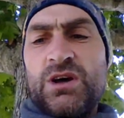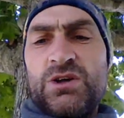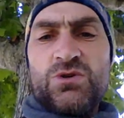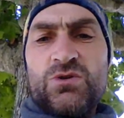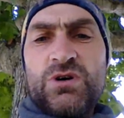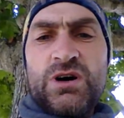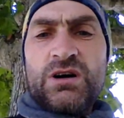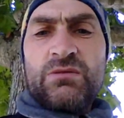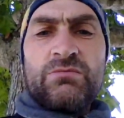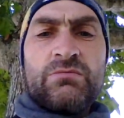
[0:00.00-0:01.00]
your
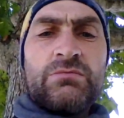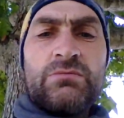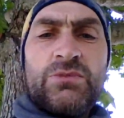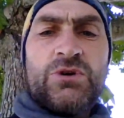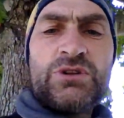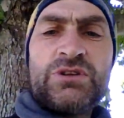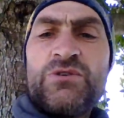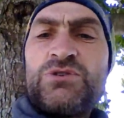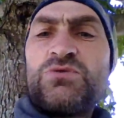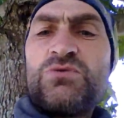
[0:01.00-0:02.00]
um, your
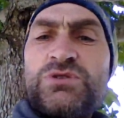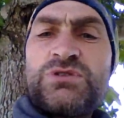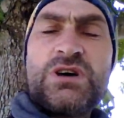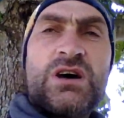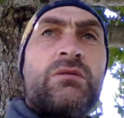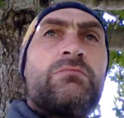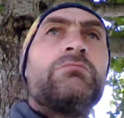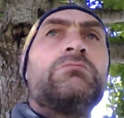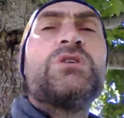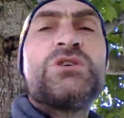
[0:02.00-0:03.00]
individual's
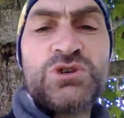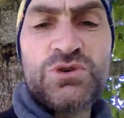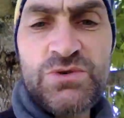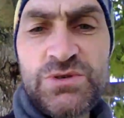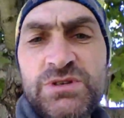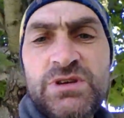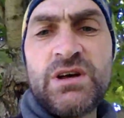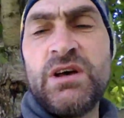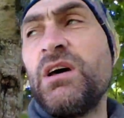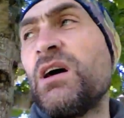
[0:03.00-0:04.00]
um, issues.
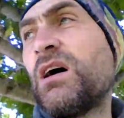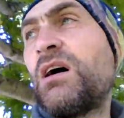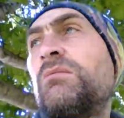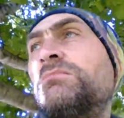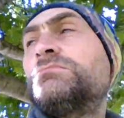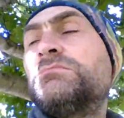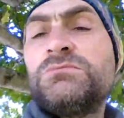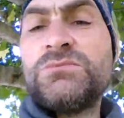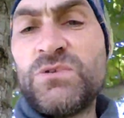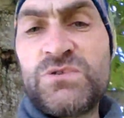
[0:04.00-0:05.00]

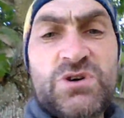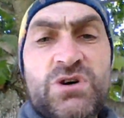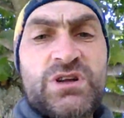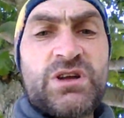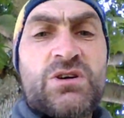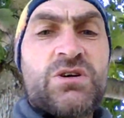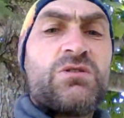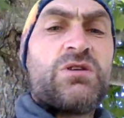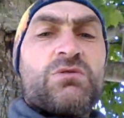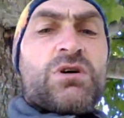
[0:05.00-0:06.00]
Um, so again, I,
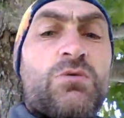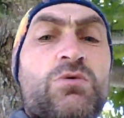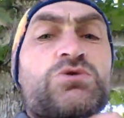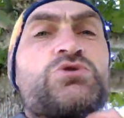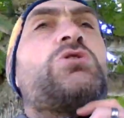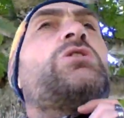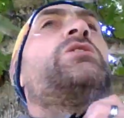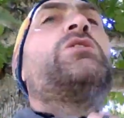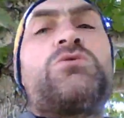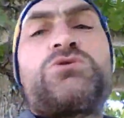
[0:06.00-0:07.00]
I, I will try
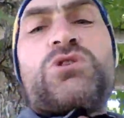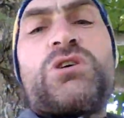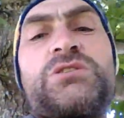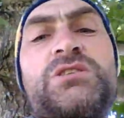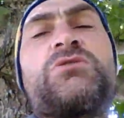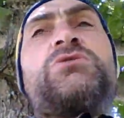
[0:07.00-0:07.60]
I will try to tell